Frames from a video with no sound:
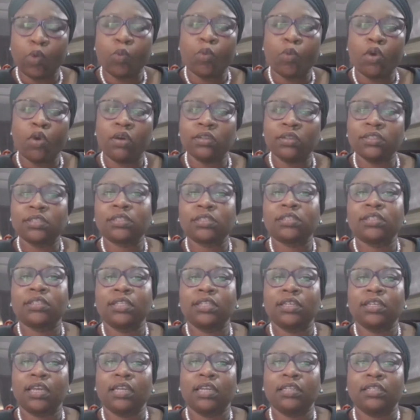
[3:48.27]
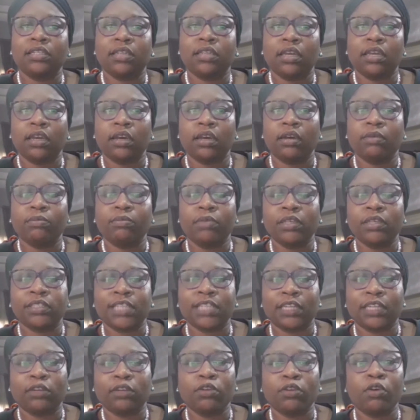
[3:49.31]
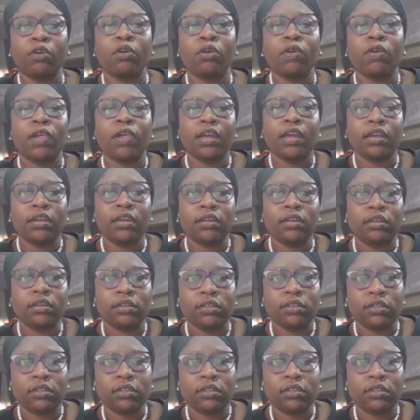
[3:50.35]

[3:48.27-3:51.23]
But once a settlor